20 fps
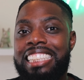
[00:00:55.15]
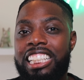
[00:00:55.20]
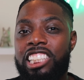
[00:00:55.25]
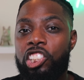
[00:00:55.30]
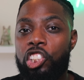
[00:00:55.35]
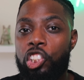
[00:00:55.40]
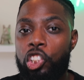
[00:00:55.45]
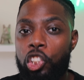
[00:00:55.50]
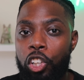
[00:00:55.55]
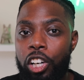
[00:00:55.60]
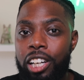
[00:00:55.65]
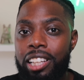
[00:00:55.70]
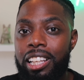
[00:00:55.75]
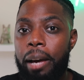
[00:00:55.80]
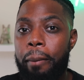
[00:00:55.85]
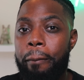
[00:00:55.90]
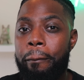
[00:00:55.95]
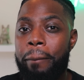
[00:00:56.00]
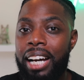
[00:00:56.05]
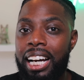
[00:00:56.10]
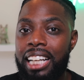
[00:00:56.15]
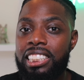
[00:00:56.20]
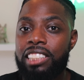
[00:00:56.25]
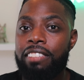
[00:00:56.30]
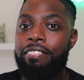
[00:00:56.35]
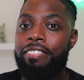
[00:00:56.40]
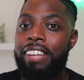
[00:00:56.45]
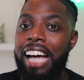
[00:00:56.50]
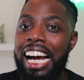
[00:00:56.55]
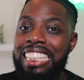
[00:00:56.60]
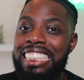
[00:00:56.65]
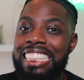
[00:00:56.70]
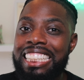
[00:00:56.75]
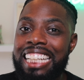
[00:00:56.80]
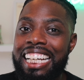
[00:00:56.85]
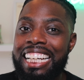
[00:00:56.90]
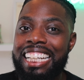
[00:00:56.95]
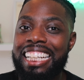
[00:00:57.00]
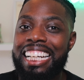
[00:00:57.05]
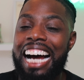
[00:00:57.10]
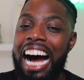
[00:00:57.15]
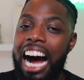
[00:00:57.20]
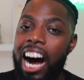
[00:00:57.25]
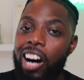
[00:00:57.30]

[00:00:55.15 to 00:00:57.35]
to ensure that pets vaccinated